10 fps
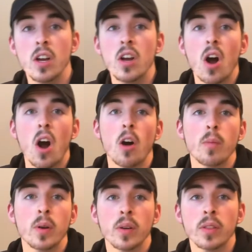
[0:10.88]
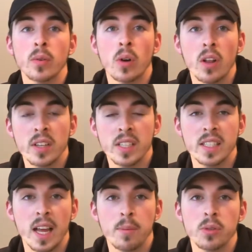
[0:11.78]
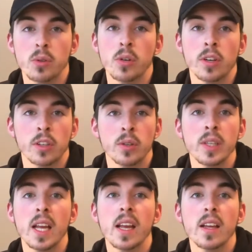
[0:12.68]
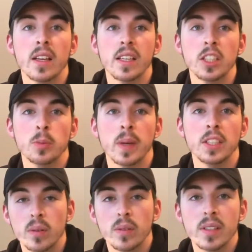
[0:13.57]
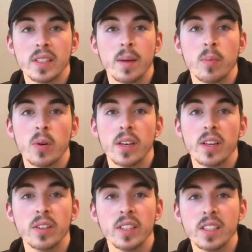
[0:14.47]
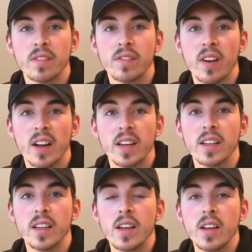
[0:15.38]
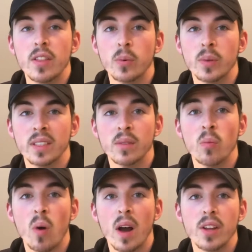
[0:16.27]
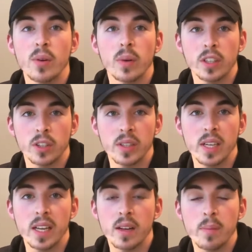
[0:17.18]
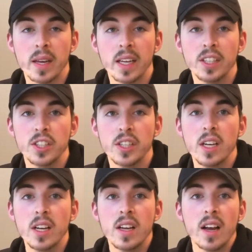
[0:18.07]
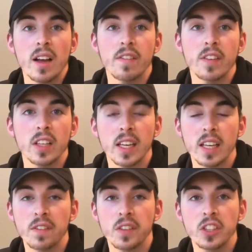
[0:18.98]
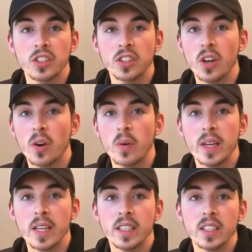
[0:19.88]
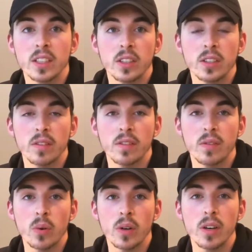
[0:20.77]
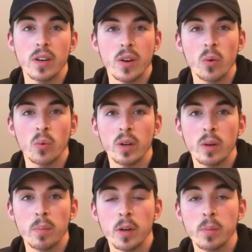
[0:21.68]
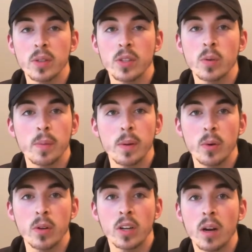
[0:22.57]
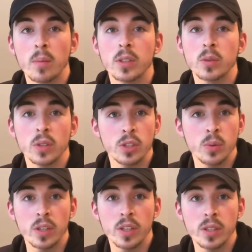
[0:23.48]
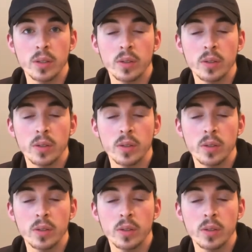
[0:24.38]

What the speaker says: I'll be going through all the steps in order to create a niche page. Step 1, you'll need to find the reason why you want to create a page. I feel like if you just go in for no real purpose, you won't be able to accomplish what you want to do.